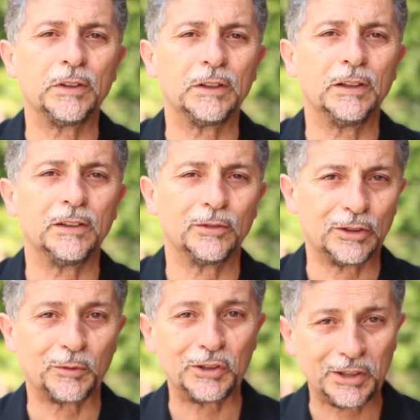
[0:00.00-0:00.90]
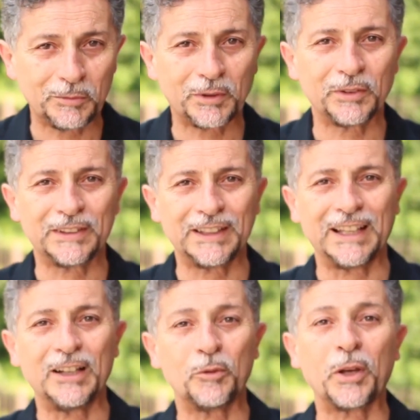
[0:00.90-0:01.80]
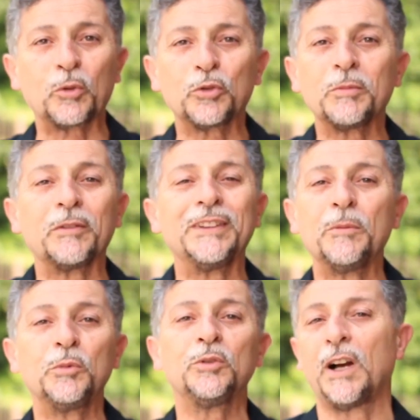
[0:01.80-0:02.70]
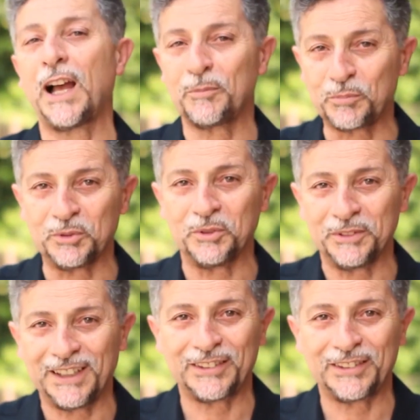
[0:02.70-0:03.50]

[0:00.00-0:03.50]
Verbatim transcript: And let me tell you, this journey goes by very fast.